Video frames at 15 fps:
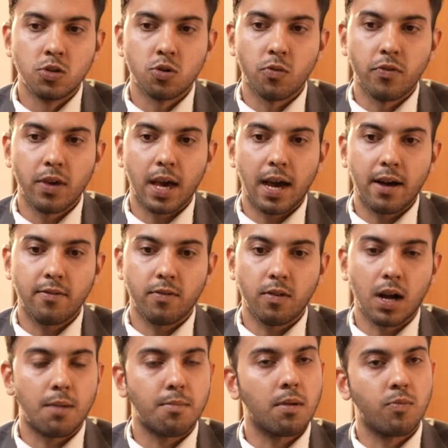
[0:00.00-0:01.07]
So we have
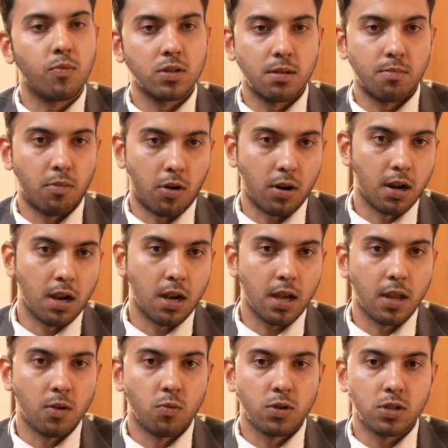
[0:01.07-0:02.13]
come up with a model
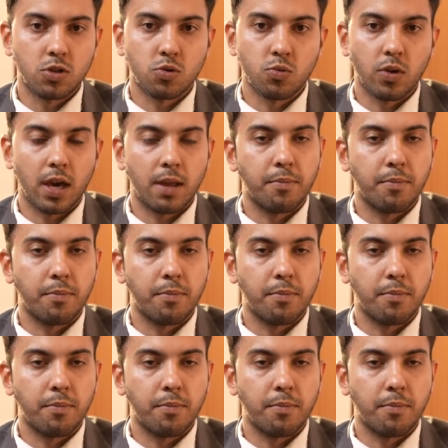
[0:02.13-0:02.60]
in which we are